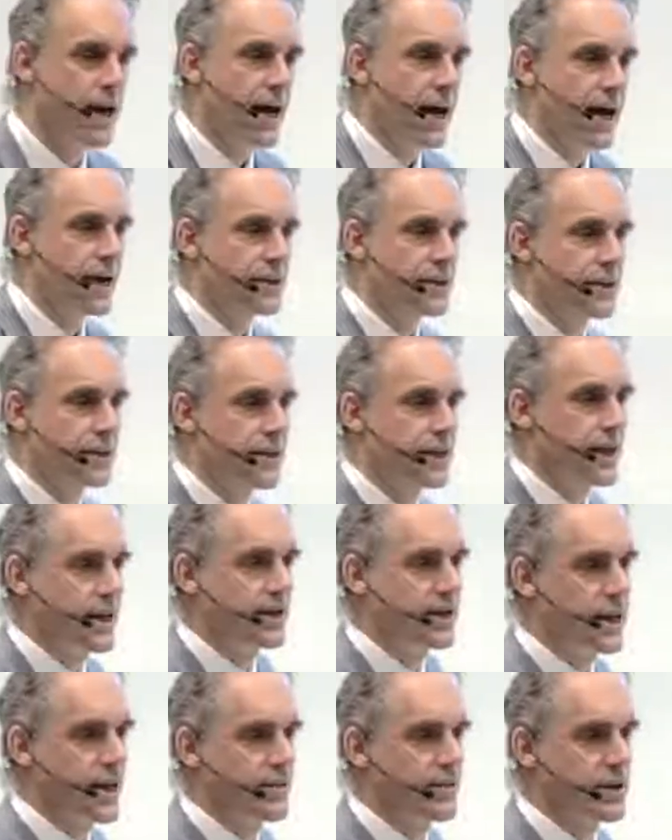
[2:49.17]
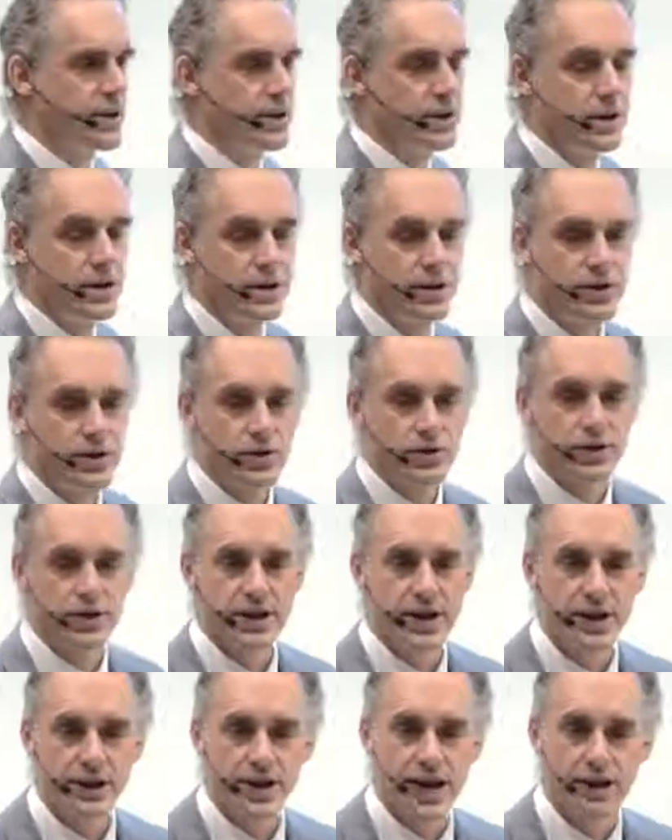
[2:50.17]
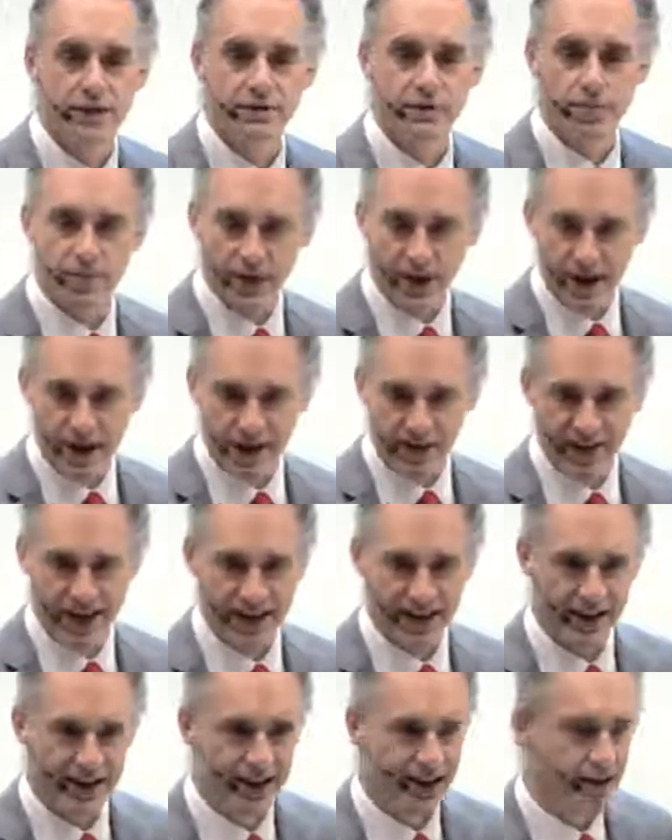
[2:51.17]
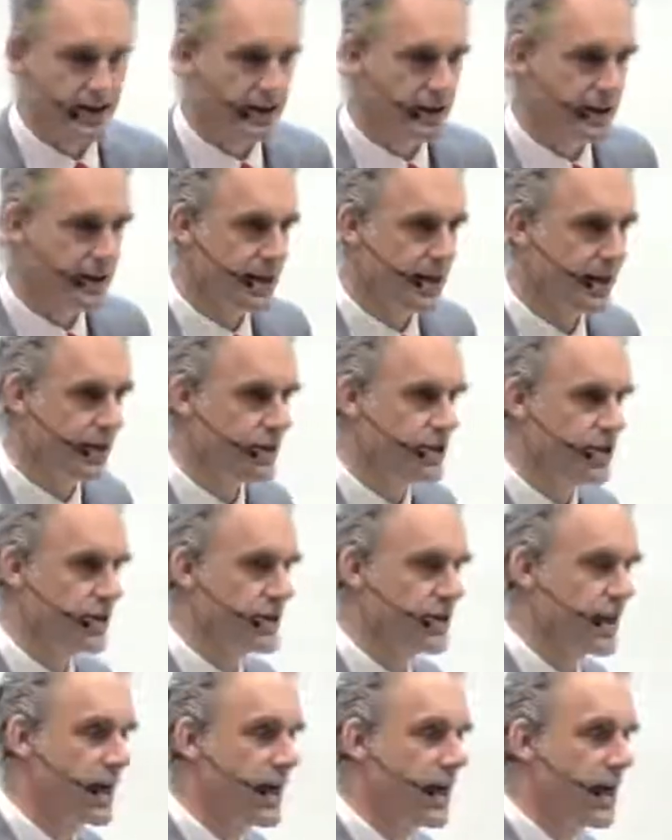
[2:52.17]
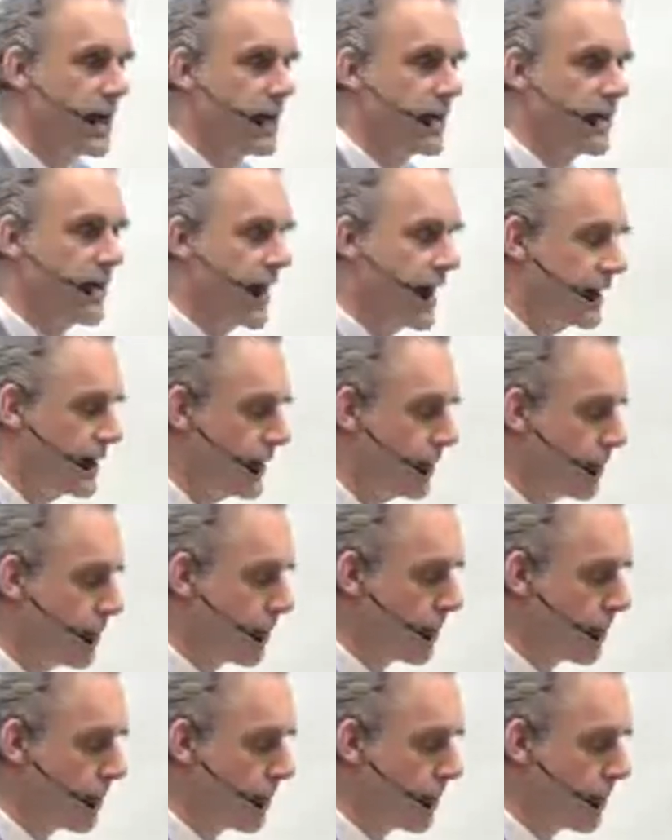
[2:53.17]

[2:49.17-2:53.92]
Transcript: has attempted to dissociate that from the kind of analytical intelligence that